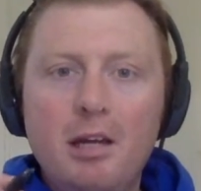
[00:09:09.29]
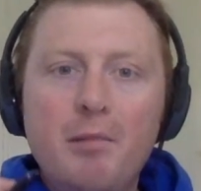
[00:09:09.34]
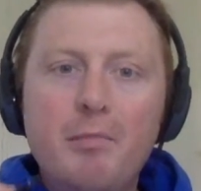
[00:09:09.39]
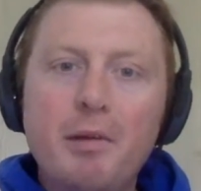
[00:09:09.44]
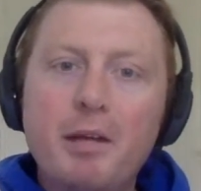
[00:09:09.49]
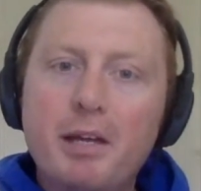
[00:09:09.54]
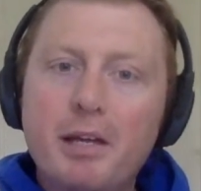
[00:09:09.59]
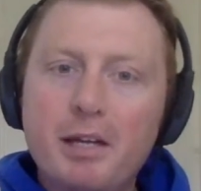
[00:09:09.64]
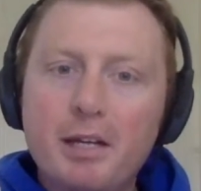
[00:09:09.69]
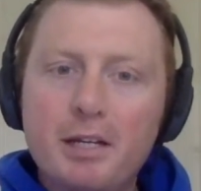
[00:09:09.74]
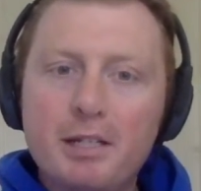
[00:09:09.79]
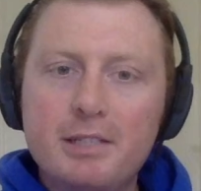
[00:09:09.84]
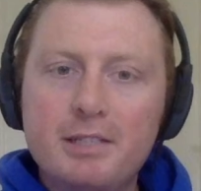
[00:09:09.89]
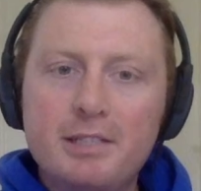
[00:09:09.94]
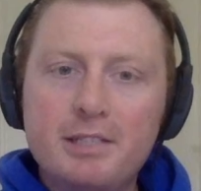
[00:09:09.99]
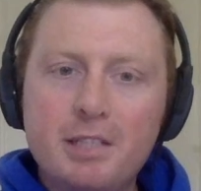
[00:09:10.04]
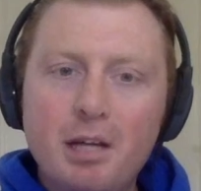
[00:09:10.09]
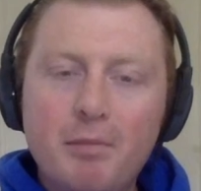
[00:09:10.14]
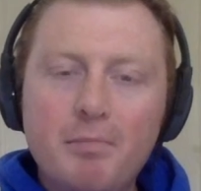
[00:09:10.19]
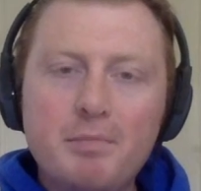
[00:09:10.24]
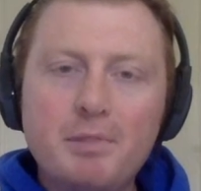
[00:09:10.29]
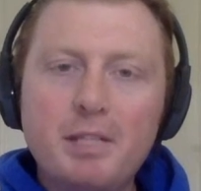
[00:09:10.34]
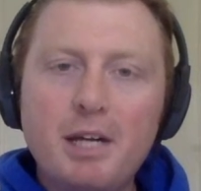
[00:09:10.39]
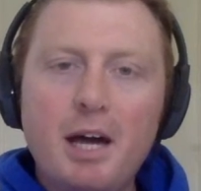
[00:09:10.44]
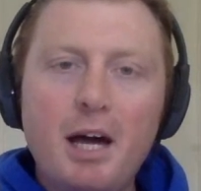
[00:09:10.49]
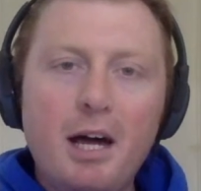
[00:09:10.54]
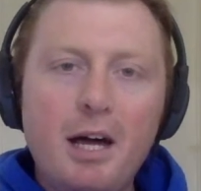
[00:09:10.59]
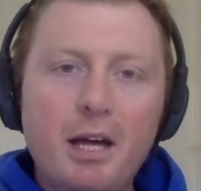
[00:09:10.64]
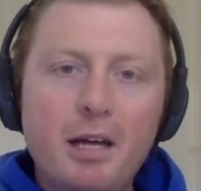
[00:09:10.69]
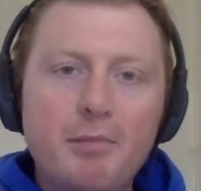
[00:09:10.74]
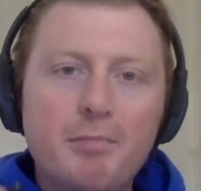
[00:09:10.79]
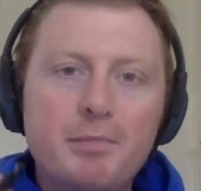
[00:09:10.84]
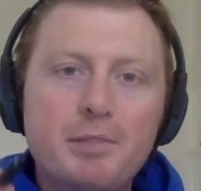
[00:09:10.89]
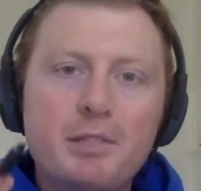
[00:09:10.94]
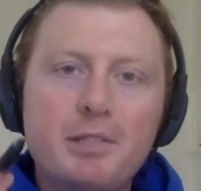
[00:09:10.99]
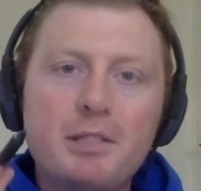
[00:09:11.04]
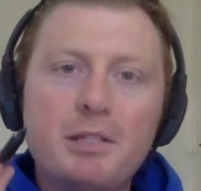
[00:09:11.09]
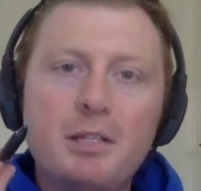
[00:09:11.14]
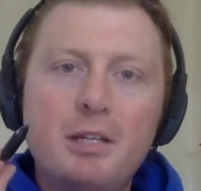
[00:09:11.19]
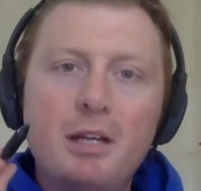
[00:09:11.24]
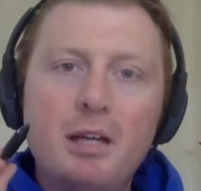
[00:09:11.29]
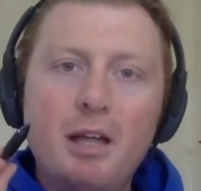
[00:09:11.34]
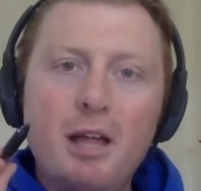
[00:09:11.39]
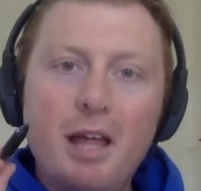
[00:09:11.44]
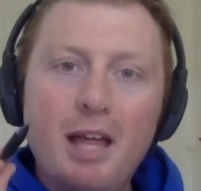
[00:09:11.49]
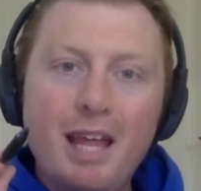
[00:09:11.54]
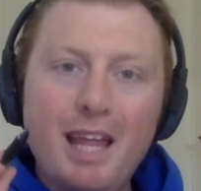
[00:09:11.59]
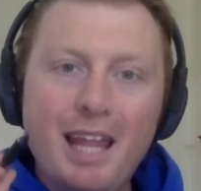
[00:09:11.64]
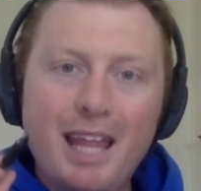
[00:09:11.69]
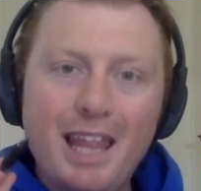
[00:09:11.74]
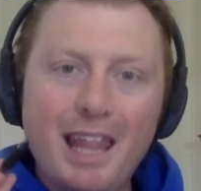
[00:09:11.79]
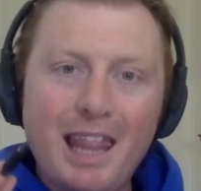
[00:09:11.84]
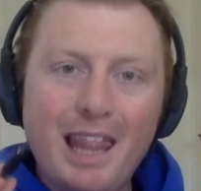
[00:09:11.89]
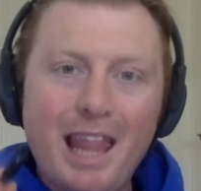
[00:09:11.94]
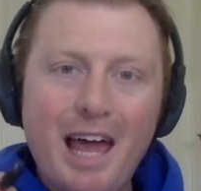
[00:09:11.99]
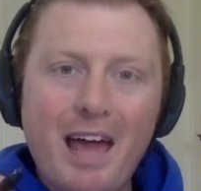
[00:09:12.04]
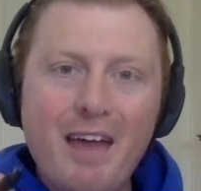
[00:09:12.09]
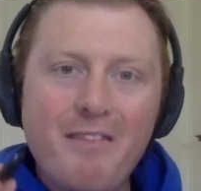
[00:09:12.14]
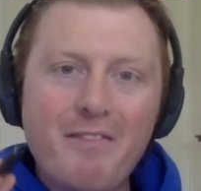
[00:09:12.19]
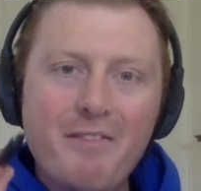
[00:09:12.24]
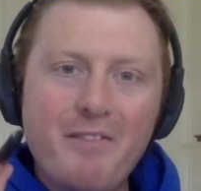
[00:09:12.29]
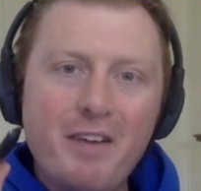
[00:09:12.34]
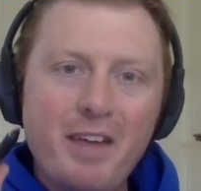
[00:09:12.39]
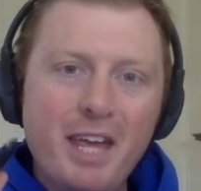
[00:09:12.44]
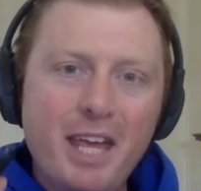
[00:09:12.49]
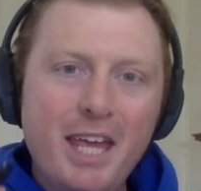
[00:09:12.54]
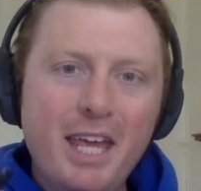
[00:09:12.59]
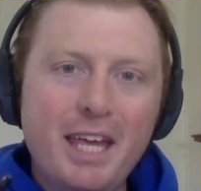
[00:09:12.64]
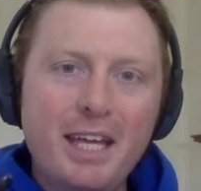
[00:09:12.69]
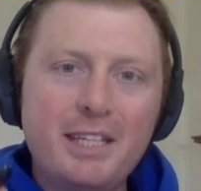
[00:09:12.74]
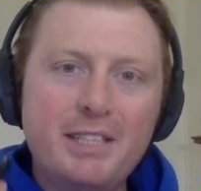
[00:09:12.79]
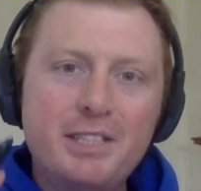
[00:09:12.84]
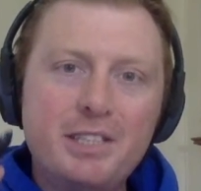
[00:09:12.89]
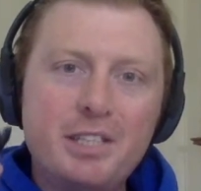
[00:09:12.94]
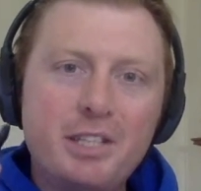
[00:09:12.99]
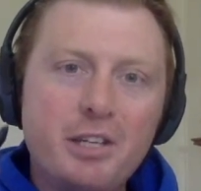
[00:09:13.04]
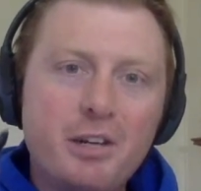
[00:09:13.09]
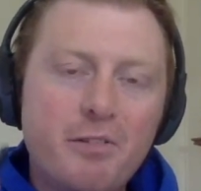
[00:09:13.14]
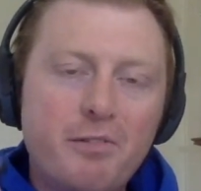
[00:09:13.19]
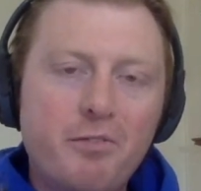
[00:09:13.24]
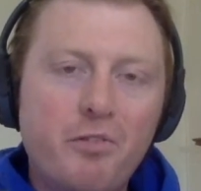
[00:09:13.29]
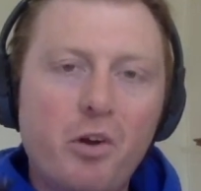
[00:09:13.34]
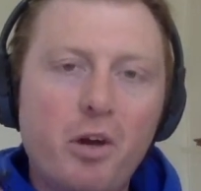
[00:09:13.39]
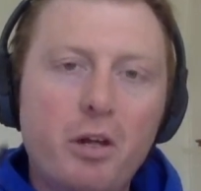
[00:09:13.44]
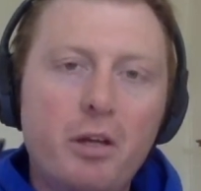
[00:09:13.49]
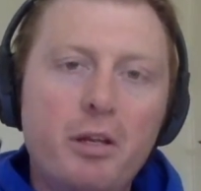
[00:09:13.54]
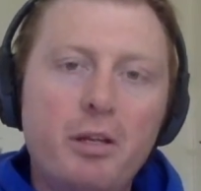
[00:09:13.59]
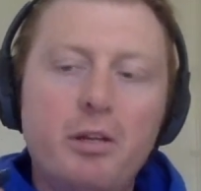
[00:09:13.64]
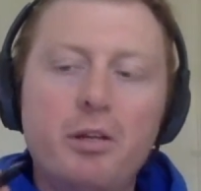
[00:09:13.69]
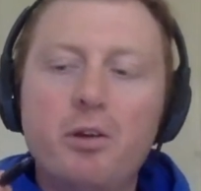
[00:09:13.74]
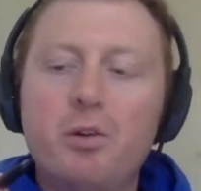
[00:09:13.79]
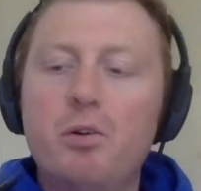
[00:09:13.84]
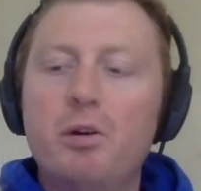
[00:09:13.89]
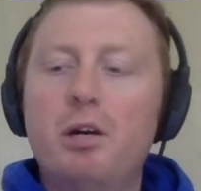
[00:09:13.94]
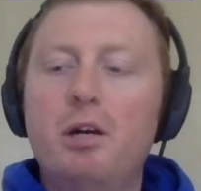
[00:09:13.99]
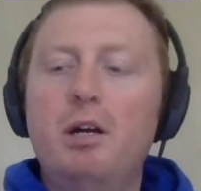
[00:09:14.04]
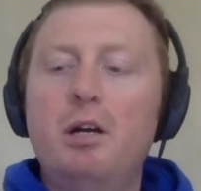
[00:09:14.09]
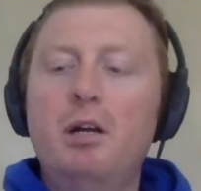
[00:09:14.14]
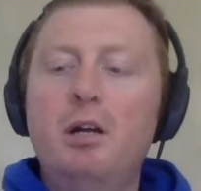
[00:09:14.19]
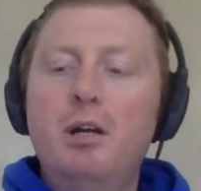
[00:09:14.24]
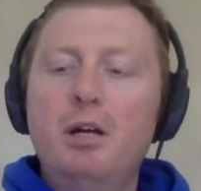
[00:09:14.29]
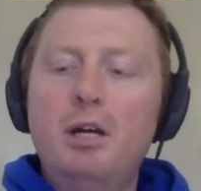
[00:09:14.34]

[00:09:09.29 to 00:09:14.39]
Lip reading: because sometimes life hits your front door.